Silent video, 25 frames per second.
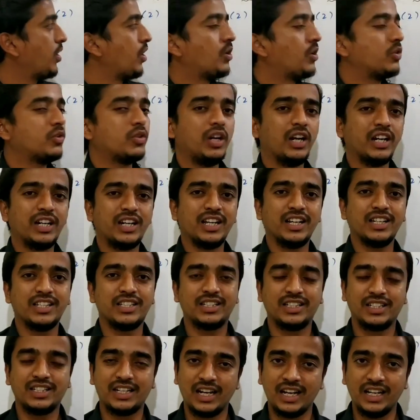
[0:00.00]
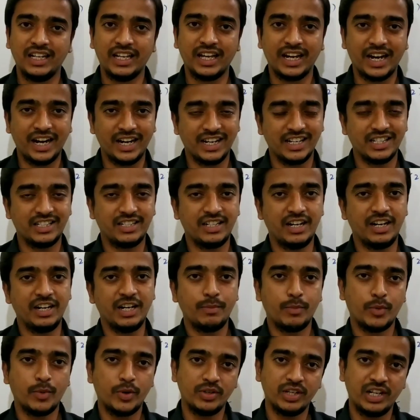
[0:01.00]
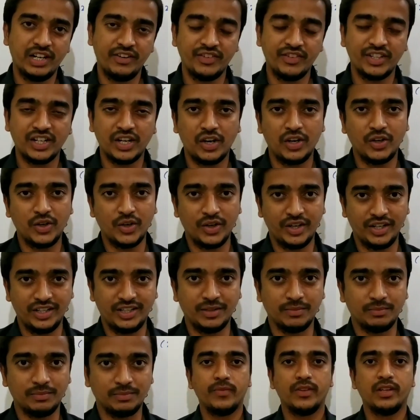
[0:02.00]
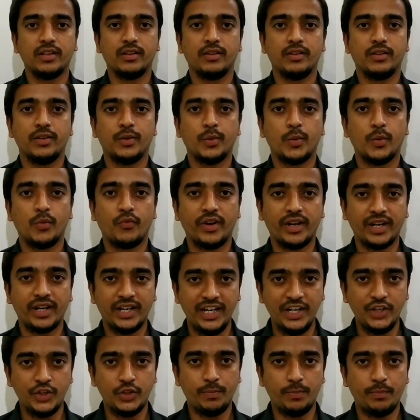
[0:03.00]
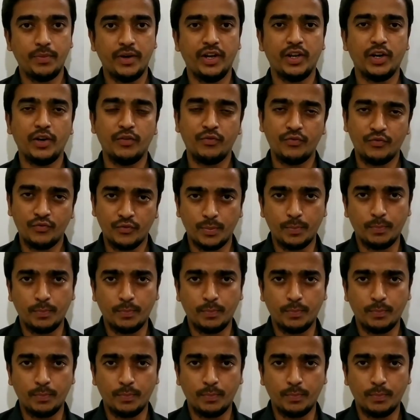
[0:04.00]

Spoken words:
So let us understand about the division algorithm. For each pair of